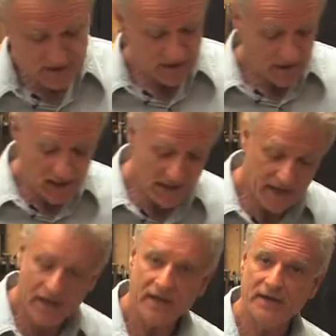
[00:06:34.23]
a
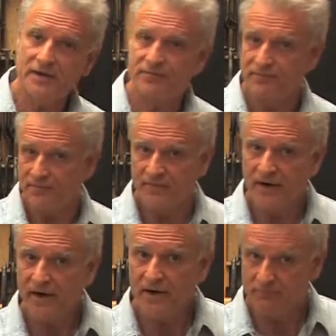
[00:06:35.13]
high-end,
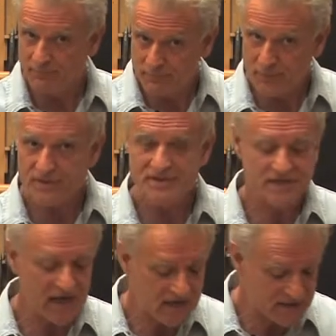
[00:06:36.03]
very
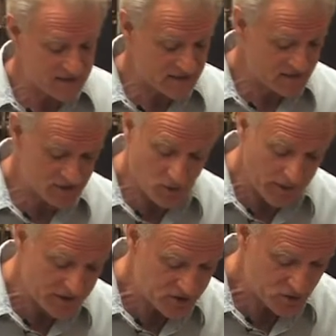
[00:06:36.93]
precise joining